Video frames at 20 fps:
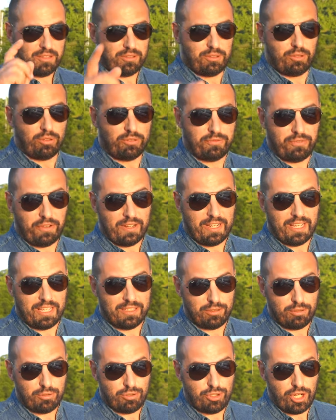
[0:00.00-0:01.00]
Don't
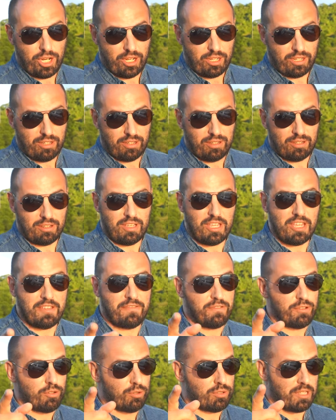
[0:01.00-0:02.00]
forget to check
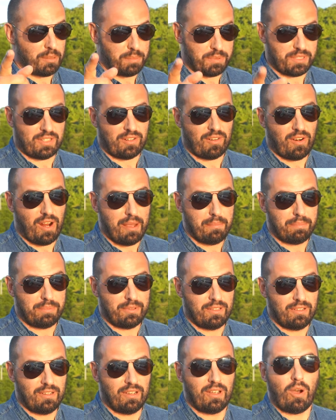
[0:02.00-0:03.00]
if you
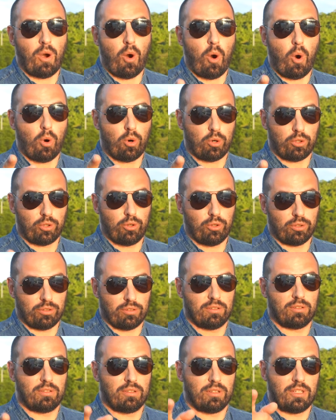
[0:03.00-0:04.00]
subscribed or
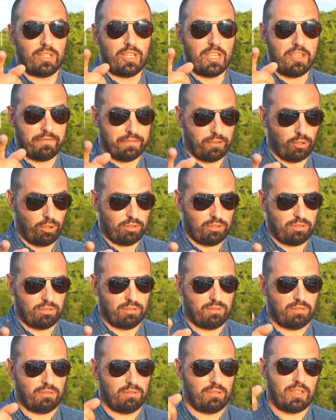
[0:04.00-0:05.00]
not. If not,
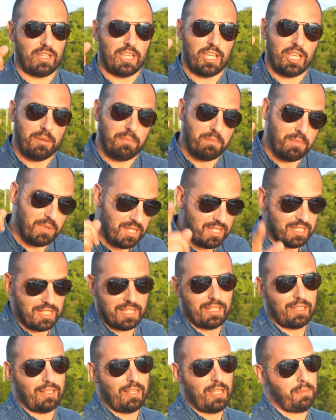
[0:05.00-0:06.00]

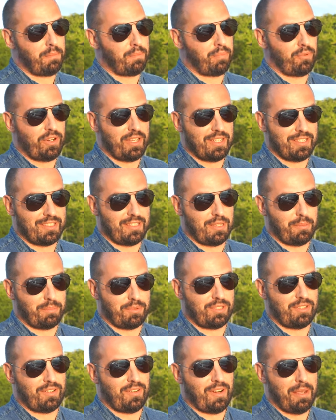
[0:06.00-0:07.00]
immediately press
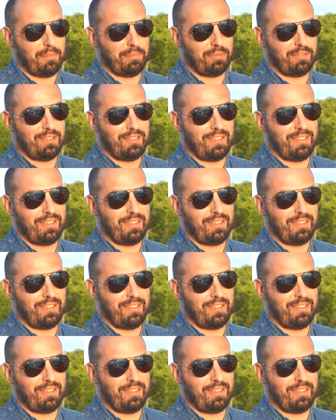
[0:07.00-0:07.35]
subscribe.